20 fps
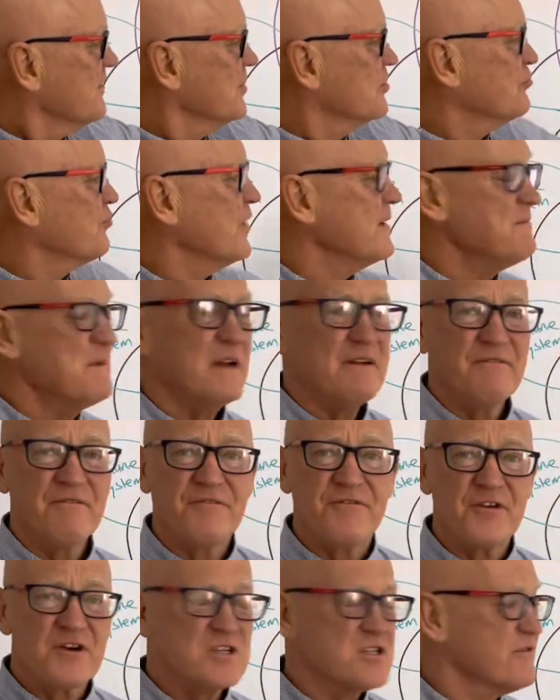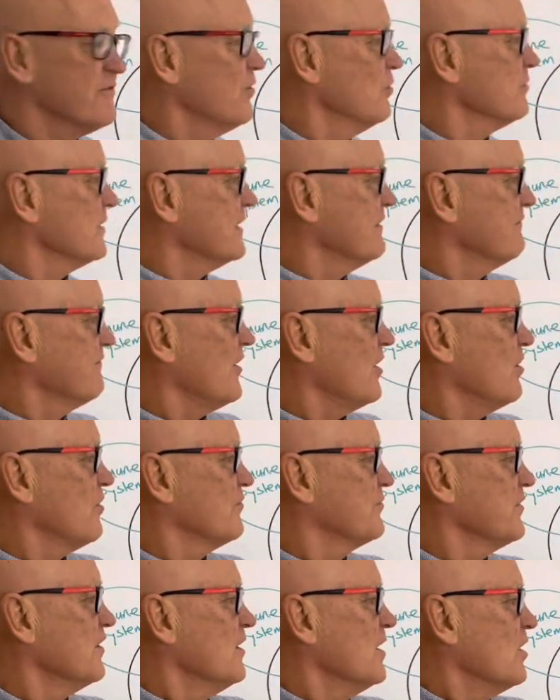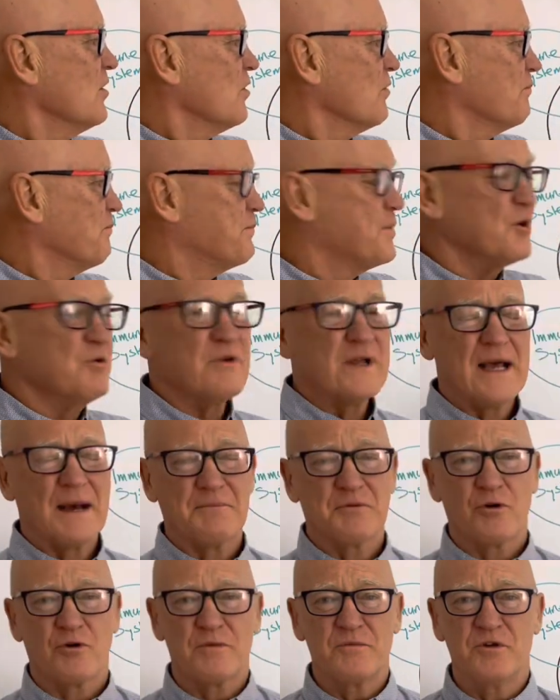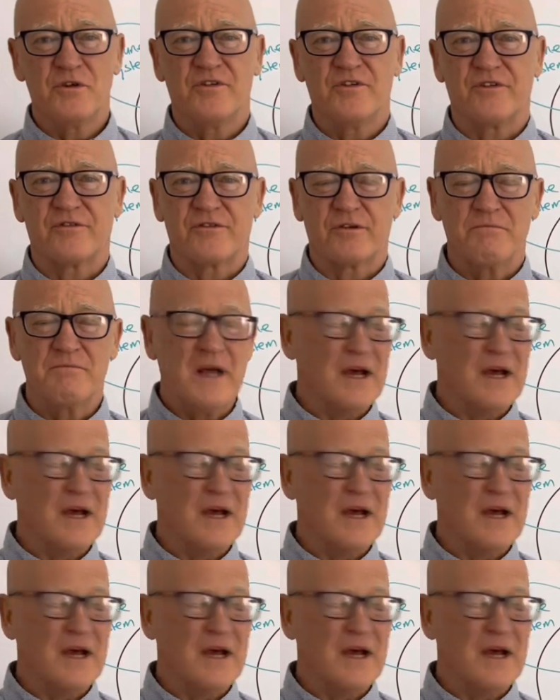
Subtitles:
the treatment, first of all, involves building up your immune system.